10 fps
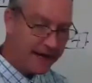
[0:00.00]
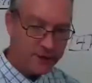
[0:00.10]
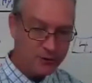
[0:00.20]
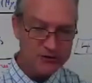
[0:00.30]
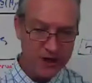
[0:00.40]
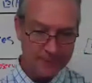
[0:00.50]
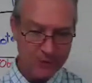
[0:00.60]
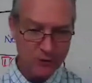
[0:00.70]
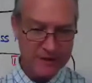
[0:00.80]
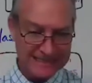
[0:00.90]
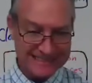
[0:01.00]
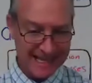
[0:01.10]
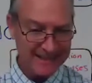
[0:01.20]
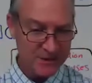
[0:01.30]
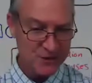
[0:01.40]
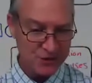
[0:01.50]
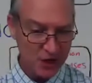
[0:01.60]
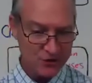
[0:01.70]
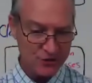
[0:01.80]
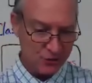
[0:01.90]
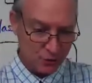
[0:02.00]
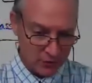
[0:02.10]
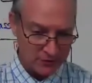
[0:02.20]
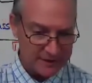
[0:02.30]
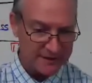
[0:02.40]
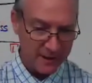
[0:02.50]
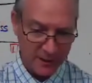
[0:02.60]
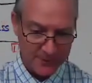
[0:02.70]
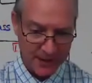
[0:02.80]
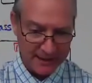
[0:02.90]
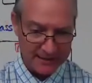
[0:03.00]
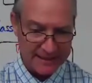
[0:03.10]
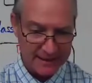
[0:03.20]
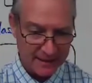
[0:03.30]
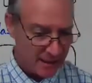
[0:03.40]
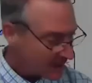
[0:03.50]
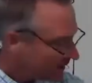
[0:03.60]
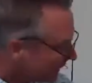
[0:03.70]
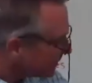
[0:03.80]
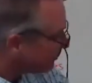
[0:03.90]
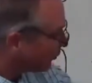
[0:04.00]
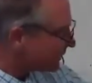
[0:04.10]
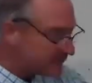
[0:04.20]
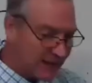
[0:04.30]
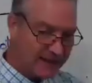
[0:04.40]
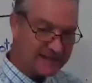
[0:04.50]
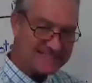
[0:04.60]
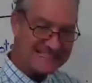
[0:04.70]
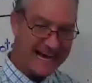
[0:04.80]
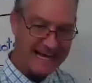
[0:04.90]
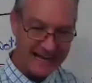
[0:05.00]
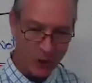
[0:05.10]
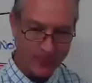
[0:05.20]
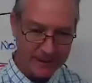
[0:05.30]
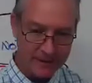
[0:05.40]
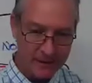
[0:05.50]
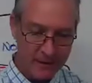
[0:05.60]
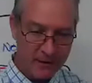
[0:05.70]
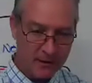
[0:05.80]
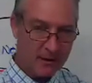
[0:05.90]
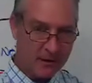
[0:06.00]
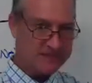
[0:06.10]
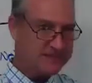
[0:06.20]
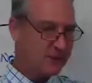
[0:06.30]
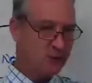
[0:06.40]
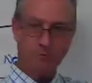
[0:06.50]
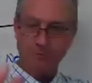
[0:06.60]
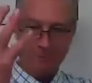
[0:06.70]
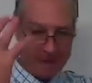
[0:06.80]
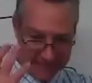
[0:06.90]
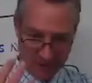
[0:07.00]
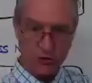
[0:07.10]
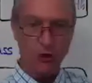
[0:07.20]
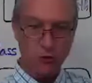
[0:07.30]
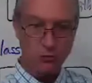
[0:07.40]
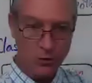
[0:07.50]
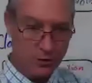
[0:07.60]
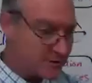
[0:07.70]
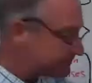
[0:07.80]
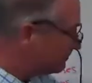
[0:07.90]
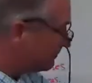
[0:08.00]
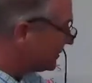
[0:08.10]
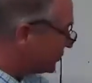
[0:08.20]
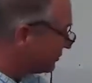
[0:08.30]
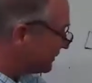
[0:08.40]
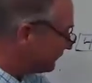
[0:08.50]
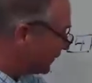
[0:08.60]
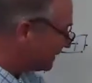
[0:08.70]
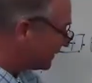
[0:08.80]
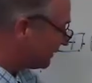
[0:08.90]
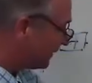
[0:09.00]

know some of you need sentence structure to really develop the idea, and abbreviating is not helping. Still make it your own words, and you can put in